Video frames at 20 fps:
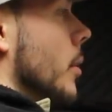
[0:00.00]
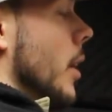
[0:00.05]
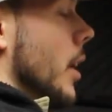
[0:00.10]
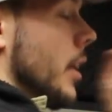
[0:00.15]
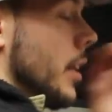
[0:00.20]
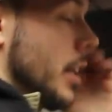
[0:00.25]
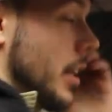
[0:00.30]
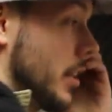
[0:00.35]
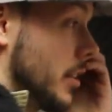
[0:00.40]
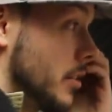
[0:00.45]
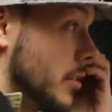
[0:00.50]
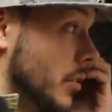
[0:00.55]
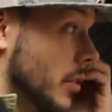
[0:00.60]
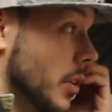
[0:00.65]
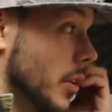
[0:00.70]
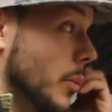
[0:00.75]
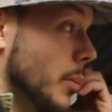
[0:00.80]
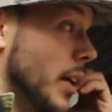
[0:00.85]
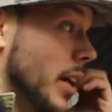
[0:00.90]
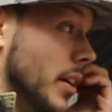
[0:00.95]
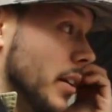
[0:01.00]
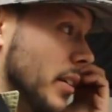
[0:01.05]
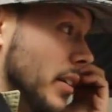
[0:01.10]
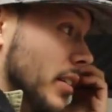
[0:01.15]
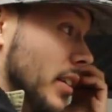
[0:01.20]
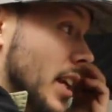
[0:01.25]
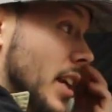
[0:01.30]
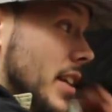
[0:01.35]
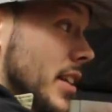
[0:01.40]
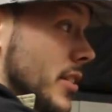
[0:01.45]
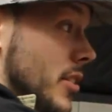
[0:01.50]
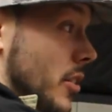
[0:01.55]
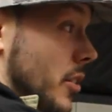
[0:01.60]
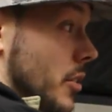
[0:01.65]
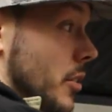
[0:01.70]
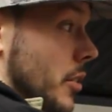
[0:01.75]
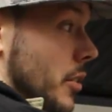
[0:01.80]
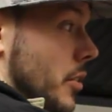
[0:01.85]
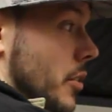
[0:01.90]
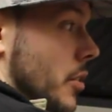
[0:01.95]
I think it's only about, it's
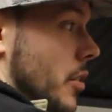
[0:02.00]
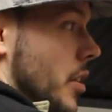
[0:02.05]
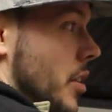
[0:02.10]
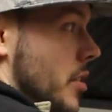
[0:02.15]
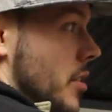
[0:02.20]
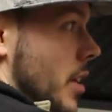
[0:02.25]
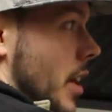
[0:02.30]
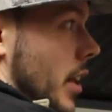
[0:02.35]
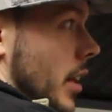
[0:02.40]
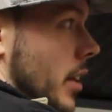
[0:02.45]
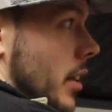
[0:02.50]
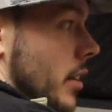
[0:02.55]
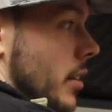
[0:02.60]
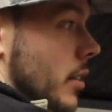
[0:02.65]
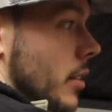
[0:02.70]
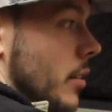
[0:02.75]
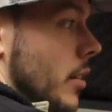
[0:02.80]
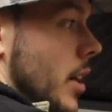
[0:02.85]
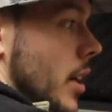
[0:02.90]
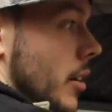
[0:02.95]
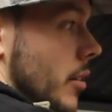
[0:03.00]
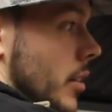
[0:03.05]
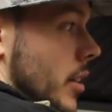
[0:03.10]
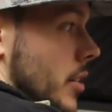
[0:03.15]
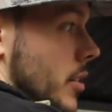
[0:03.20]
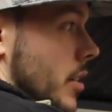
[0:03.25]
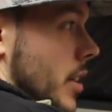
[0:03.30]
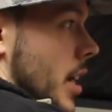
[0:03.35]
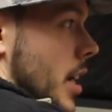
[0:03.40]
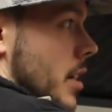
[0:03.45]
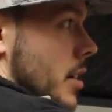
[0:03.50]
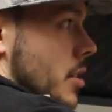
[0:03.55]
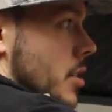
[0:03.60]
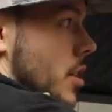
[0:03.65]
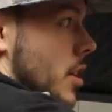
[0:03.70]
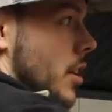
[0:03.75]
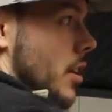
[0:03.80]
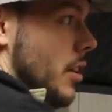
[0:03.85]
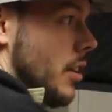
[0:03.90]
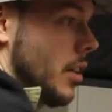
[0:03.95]
under a 32nd around this edge
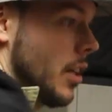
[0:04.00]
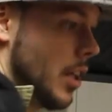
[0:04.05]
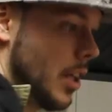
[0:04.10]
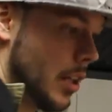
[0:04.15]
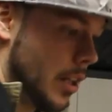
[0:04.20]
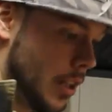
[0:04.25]
here.